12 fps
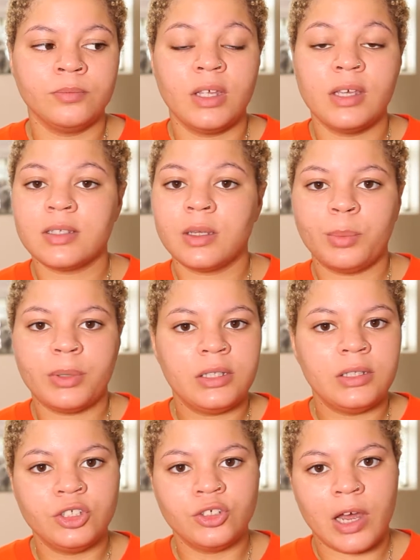is
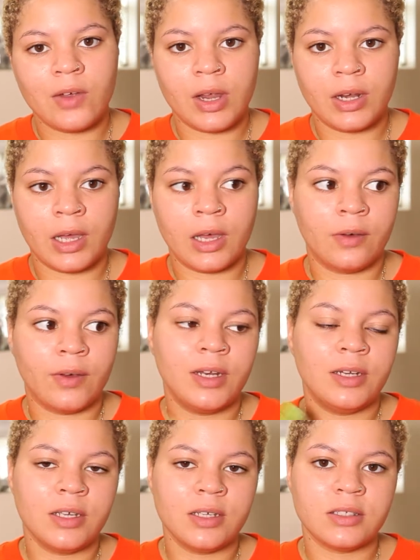completely dry right now, and
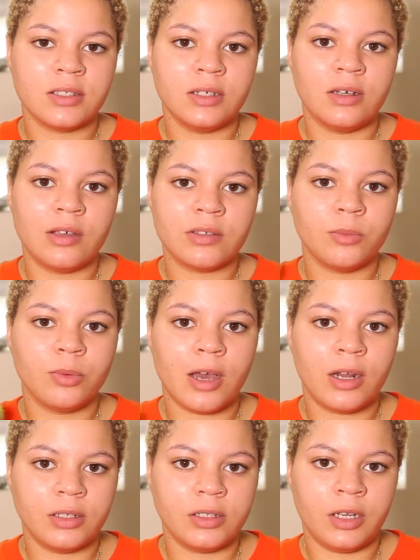it does still have some
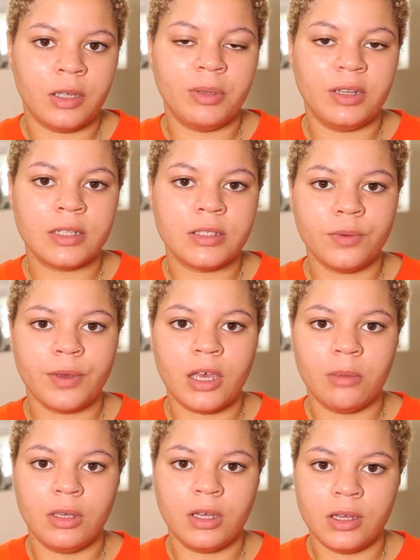product in it, but that's
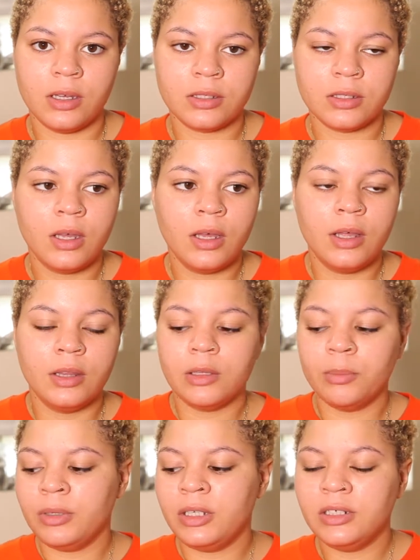okay because the
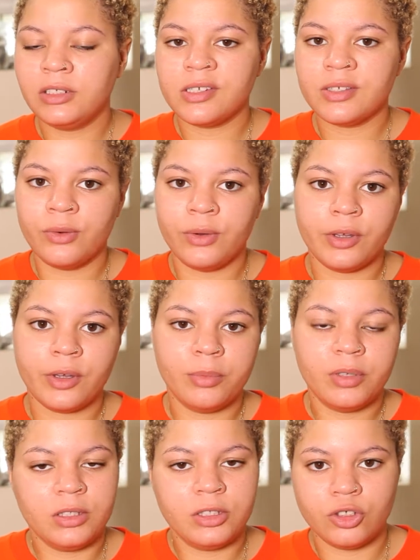bleach is going to
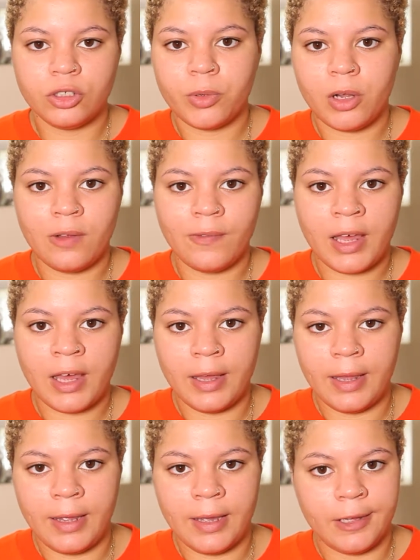completely strip all of
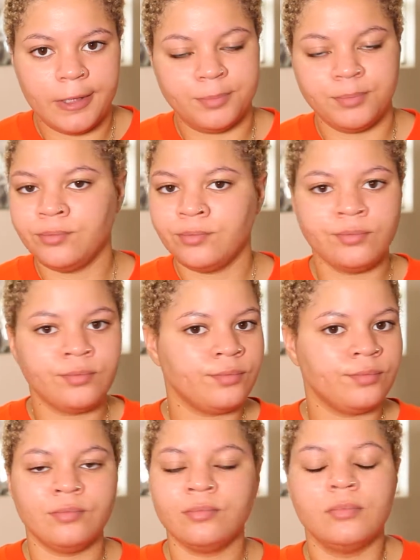that and
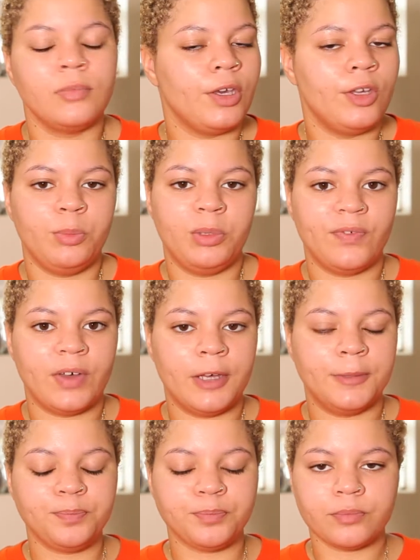it'll be fine.
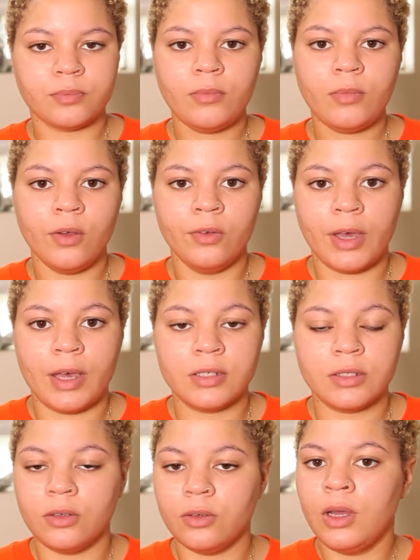Okay,
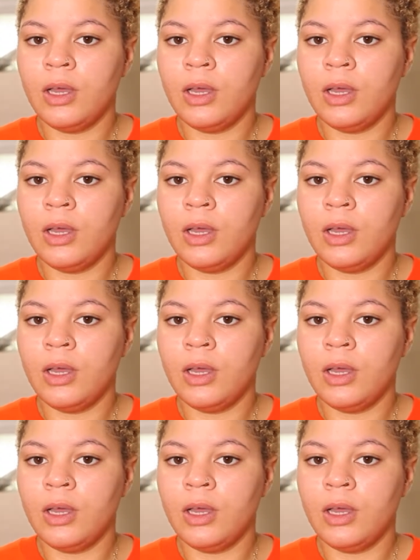so I'm